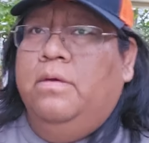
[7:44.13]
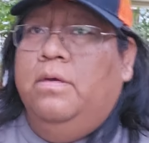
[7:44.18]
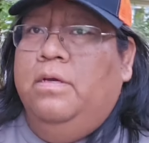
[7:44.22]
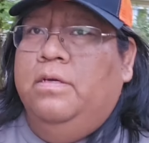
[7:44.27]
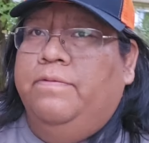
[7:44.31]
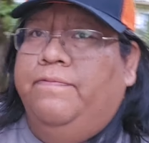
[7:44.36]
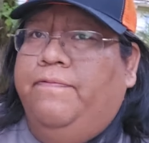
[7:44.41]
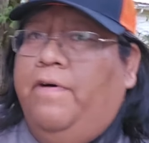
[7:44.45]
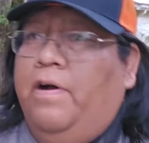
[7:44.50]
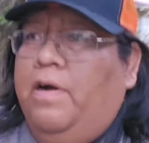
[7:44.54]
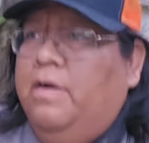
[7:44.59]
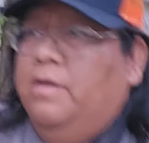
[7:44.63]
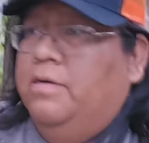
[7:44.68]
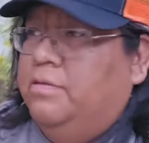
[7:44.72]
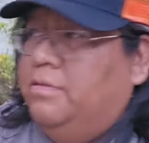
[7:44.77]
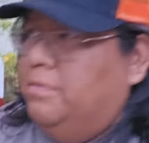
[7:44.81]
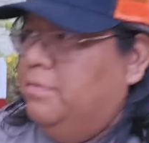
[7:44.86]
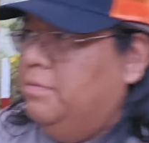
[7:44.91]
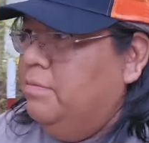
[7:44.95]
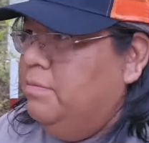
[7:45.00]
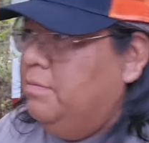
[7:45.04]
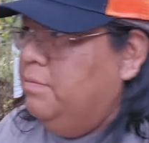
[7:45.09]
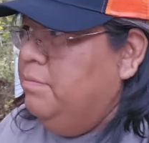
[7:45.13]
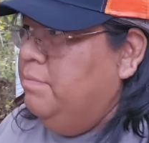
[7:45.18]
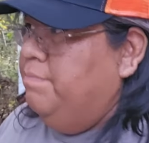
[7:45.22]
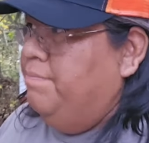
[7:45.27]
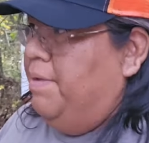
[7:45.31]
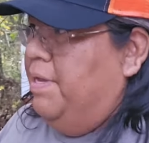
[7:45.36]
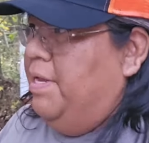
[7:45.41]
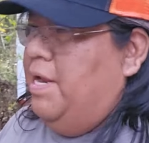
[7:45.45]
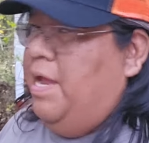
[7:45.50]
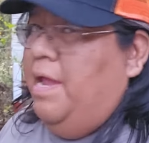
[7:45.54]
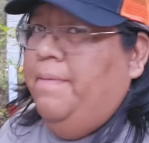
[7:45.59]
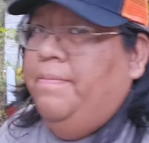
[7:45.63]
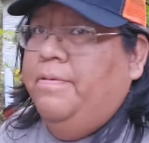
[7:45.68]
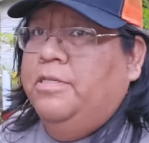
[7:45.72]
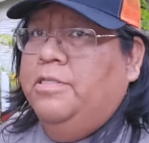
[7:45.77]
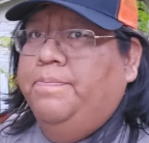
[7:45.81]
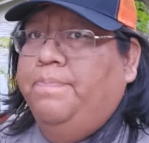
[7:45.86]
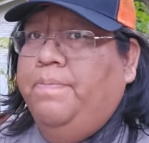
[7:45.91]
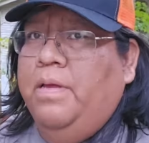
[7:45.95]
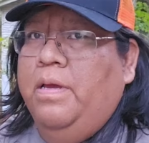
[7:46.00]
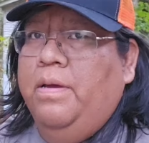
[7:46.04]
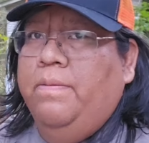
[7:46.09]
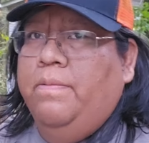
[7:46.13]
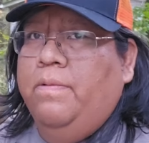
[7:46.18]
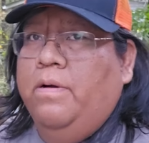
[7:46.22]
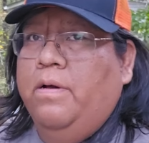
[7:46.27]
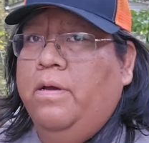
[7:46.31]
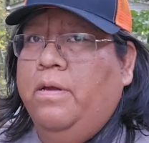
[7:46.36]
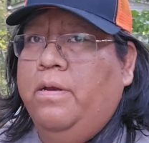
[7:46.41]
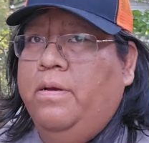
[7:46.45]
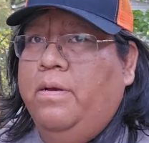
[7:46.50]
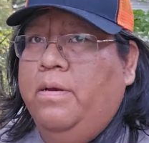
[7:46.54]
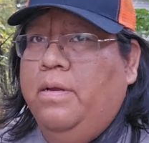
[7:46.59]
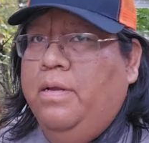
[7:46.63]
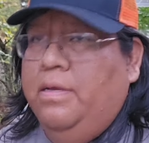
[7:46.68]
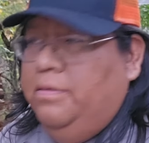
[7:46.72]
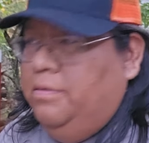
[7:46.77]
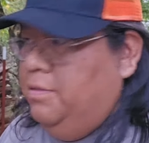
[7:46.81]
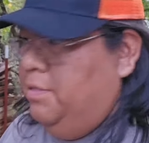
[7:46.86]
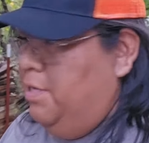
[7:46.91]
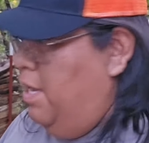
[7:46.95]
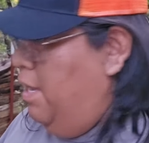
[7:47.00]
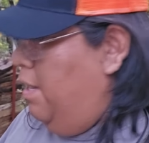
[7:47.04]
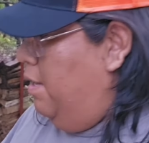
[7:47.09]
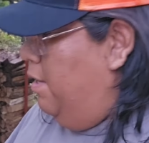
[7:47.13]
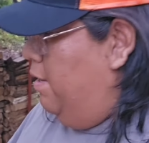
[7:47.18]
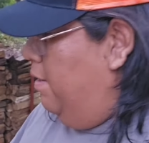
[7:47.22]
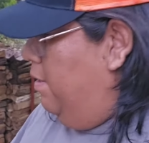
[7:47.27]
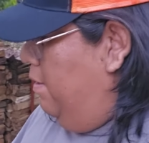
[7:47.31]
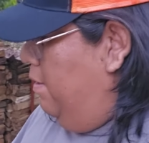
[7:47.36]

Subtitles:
as far as being able to split wood and sell it.